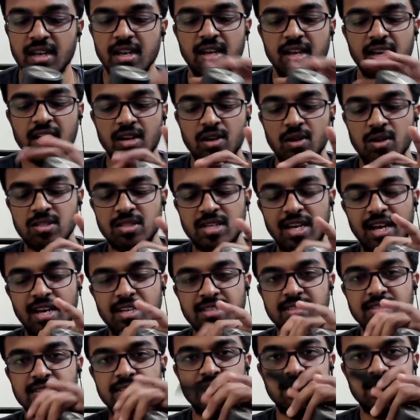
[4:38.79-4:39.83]
It also
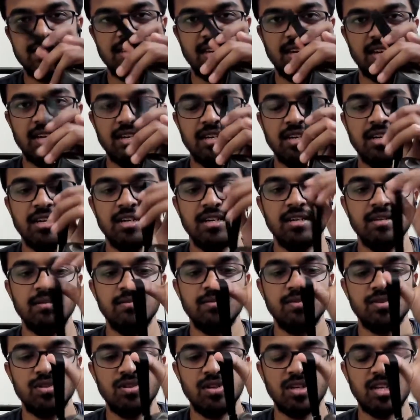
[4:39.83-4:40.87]
has this thing, so
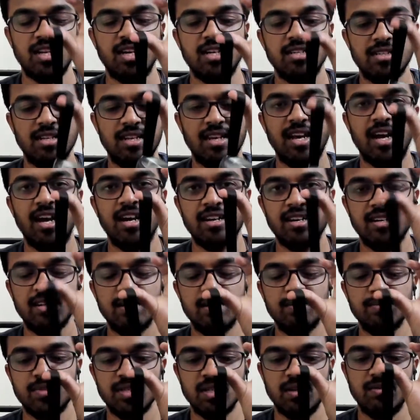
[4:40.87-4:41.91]
you can actually hang it
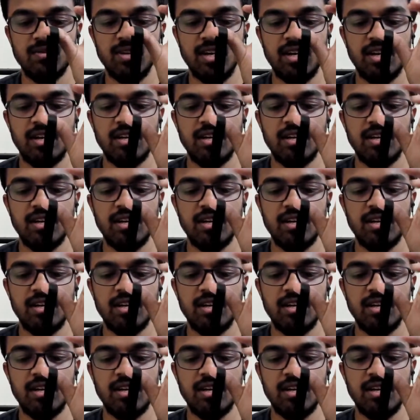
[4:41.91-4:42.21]
up somewhere,